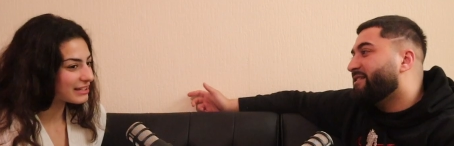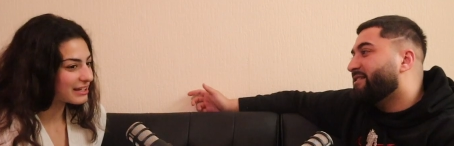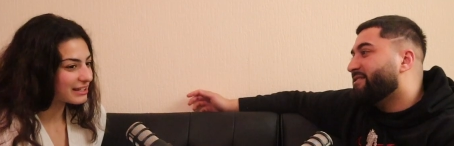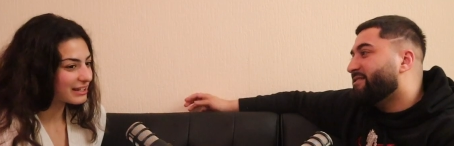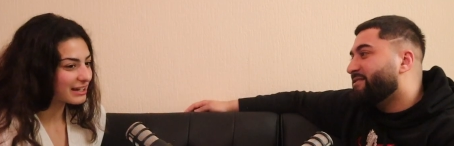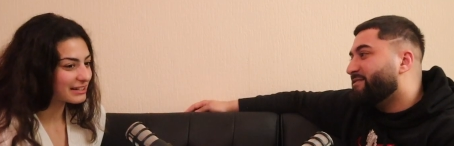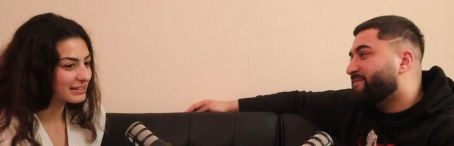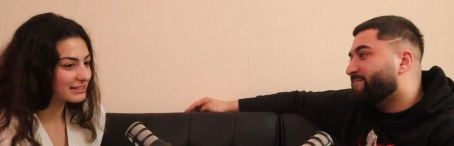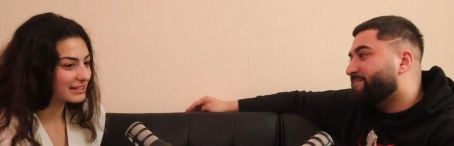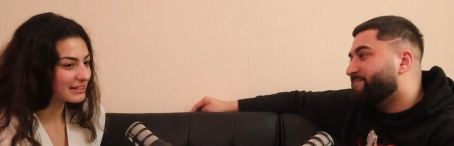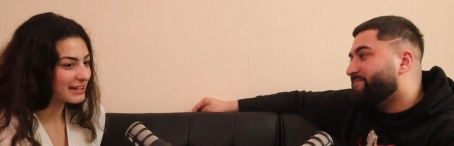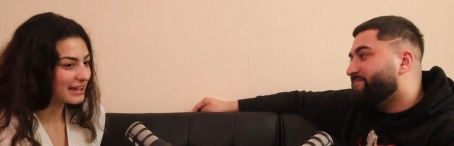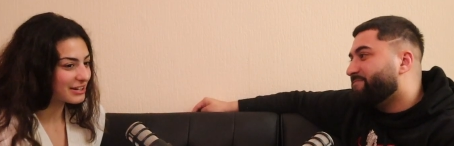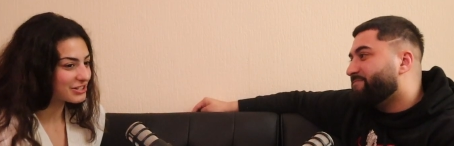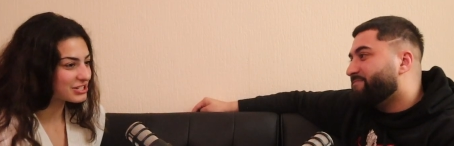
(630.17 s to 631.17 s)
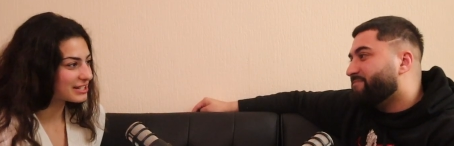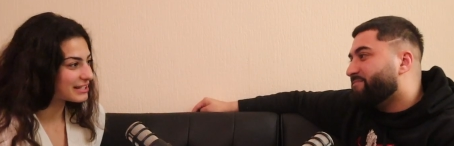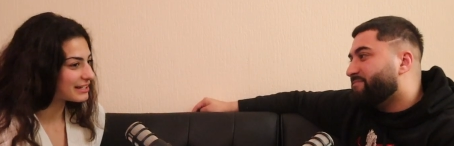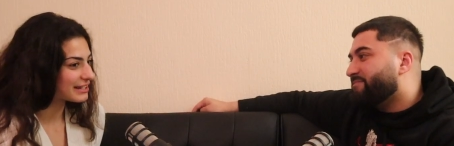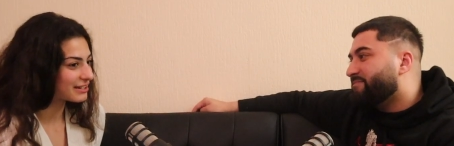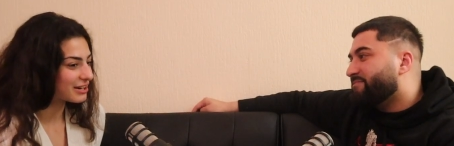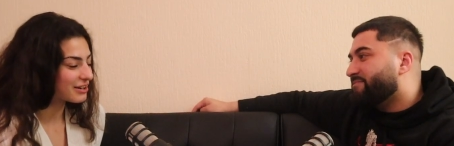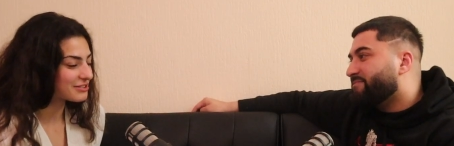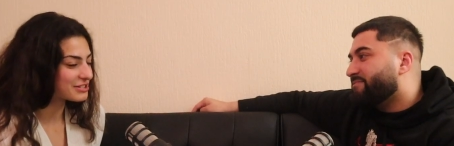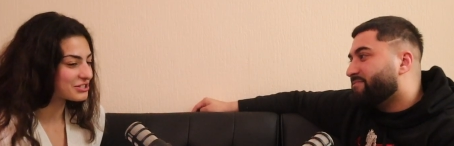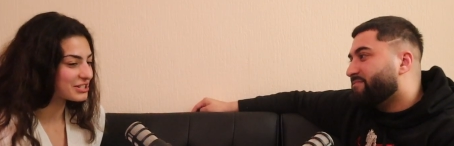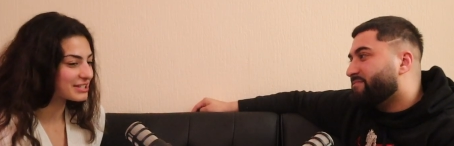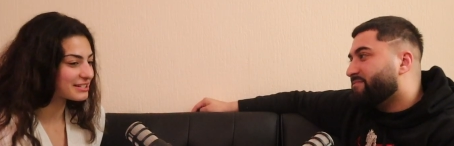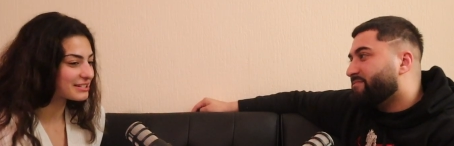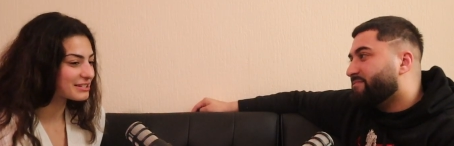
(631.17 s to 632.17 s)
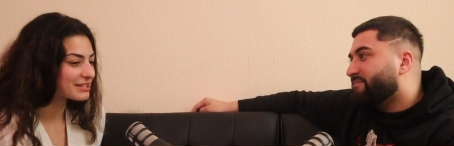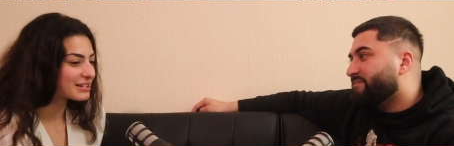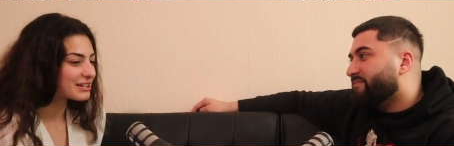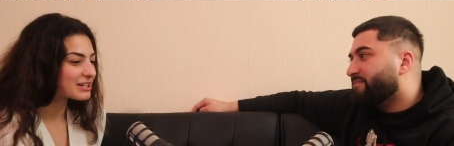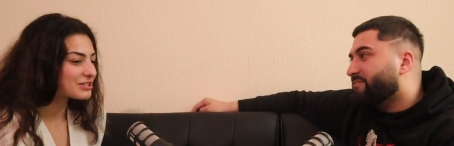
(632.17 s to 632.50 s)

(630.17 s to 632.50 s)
Speaker 1: yeah, and they're yeah. like and they actually encourage it.